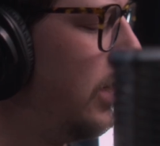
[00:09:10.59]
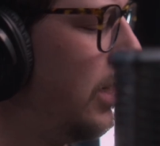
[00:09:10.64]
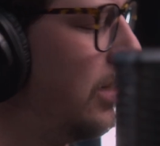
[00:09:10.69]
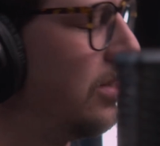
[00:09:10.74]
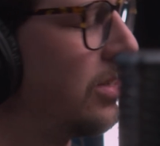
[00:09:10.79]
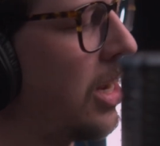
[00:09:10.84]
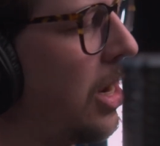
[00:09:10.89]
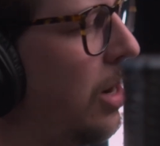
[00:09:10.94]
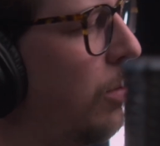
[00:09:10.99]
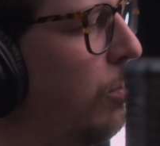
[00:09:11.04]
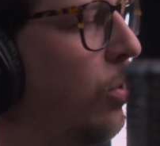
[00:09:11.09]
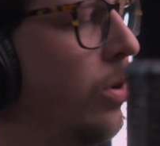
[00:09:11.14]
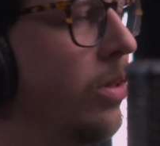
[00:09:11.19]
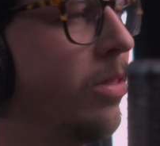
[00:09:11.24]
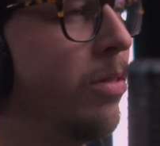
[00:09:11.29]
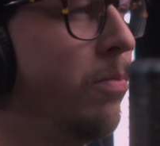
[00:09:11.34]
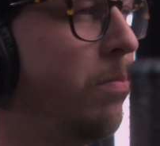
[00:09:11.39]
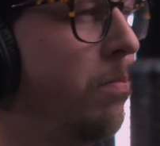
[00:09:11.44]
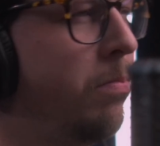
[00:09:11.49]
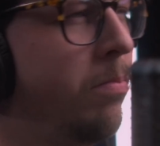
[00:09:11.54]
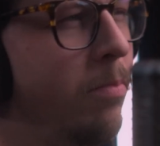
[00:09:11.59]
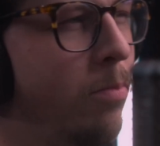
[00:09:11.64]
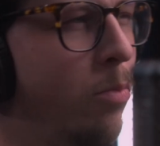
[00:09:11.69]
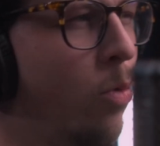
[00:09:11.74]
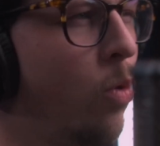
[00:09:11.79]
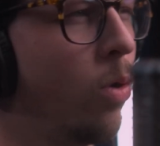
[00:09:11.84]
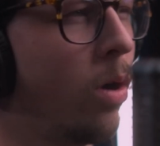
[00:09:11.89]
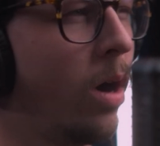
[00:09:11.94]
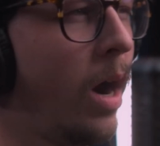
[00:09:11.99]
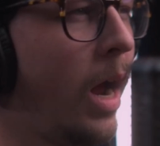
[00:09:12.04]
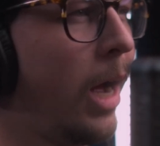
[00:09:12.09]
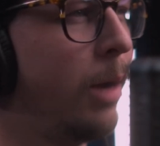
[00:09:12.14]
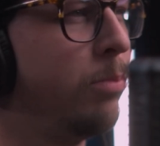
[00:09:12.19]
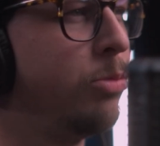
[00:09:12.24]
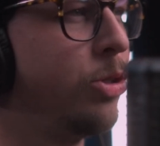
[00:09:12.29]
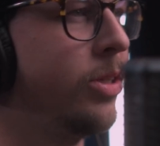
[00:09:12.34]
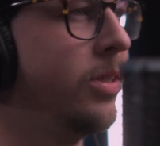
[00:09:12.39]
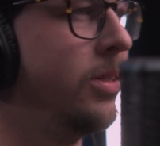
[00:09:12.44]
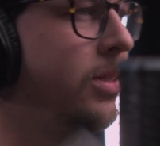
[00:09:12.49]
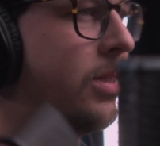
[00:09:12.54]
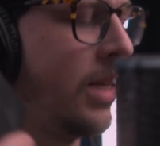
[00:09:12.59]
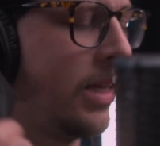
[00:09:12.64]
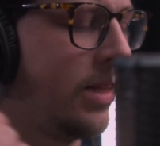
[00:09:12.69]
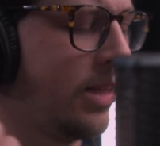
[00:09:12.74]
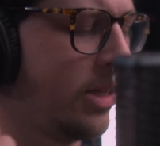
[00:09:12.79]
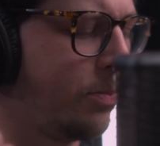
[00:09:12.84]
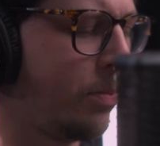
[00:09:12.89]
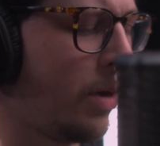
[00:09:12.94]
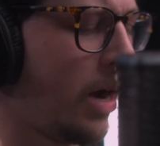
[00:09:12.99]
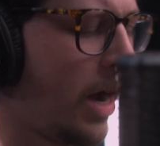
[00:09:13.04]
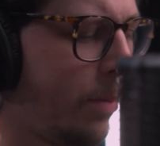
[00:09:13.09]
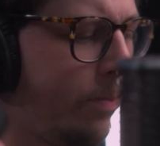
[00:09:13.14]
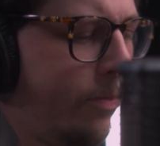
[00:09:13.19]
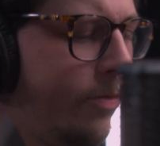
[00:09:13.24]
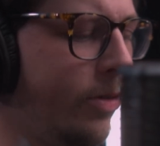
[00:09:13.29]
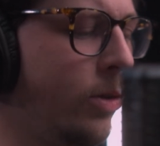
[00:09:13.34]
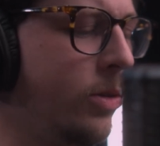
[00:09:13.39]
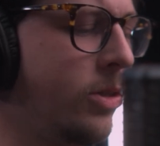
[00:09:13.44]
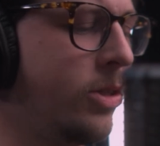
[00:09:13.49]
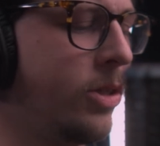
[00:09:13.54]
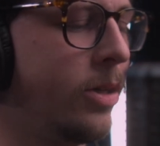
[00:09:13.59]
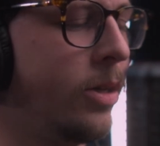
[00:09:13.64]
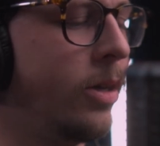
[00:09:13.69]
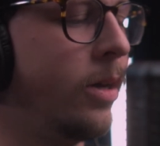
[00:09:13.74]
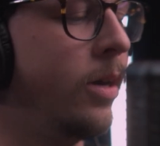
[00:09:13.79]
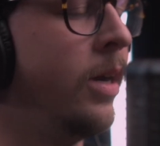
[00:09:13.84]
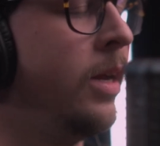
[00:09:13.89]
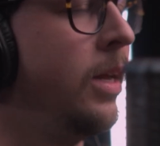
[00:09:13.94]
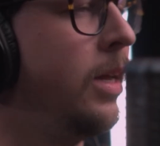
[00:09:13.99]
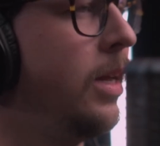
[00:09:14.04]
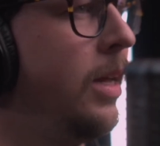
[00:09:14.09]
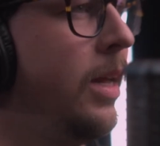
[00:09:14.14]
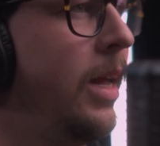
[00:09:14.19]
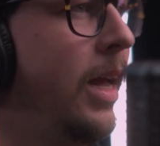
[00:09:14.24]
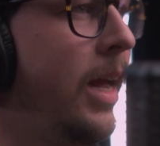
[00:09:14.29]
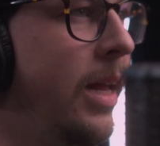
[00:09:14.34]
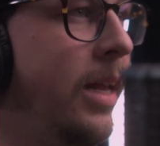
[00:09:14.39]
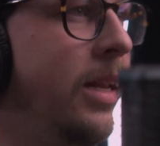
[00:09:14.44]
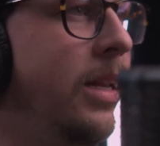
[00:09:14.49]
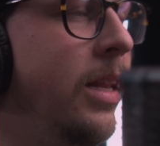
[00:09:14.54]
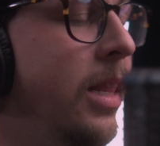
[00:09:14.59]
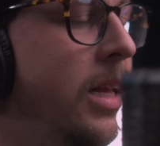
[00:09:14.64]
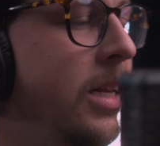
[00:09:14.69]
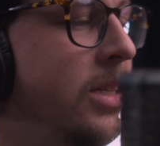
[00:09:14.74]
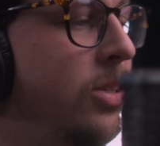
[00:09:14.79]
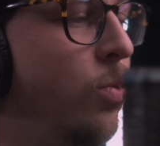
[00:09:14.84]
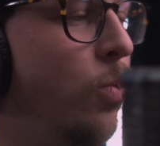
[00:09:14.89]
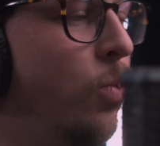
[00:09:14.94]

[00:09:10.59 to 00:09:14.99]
does come with more options like this pop filter and this